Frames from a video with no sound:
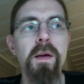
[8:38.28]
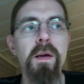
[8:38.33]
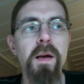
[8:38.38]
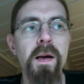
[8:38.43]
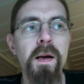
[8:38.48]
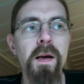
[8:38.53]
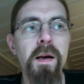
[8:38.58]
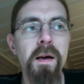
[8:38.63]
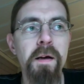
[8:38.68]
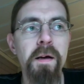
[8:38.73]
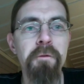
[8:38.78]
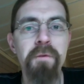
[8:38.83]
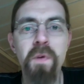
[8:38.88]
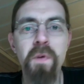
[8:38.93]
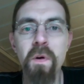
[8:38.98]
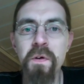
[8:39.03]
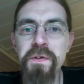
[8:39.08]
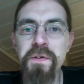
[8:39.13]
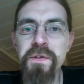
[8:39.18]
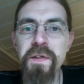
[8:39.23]

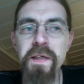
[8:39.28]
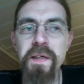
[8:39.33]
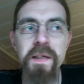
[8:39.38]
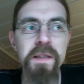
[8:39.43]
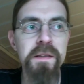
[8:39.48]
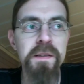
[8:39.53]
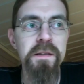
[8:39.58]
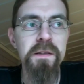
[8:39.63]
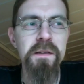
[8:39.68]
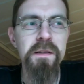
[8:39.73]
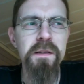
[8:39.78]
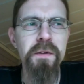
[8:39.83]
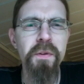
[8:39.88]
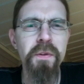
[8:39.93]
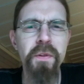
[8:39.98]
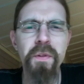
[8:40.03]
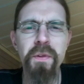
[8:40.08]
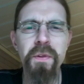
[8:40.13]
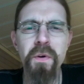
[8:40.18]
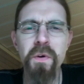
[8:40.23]
Vol State
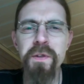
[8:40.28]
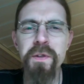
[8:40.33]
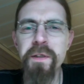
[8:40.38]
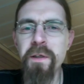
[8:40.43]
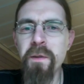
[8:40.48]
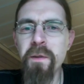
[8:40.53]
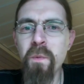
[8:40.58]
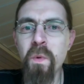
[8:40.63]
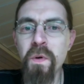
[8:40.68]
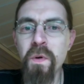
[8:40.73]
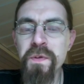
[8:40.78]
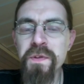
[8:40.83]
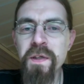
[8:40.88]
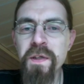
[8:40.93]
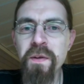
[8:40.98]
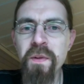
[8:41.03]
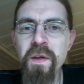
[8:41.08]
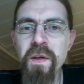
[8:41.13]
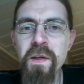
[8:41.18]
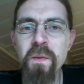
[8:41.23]
30 watts,
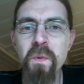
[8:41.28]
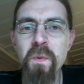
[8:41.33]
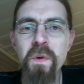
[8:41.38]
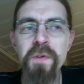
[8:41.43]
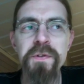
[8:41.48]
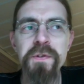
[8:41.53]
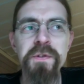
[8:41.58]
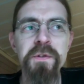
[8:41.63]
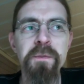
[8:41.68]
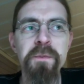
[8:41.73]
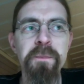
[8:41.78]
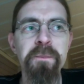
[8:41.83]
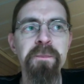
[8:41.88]
I think it was.